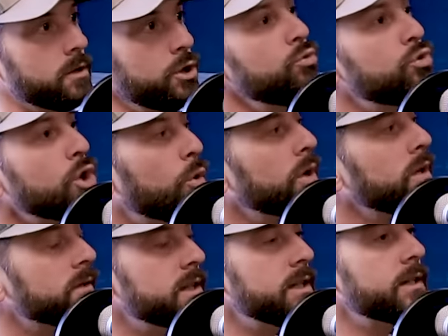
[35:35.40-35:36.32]
Right. You don't
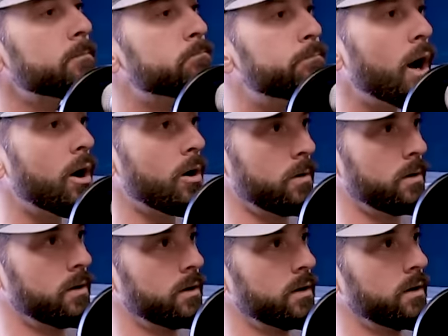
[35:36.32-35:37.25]
even need a bow.
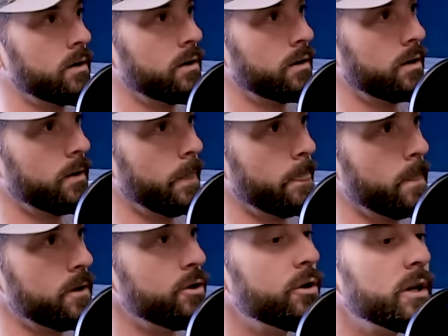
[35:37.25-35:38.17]
Nope.
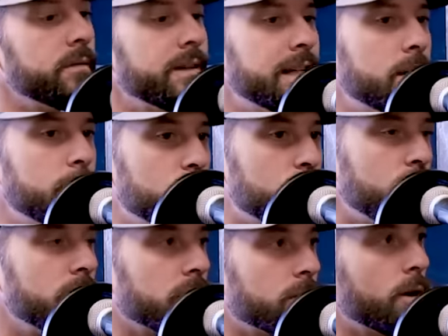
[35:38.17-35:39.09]
You don't even need to be
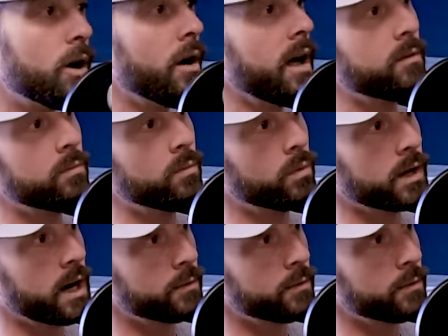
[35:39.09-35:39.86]
shooting a bow. And when I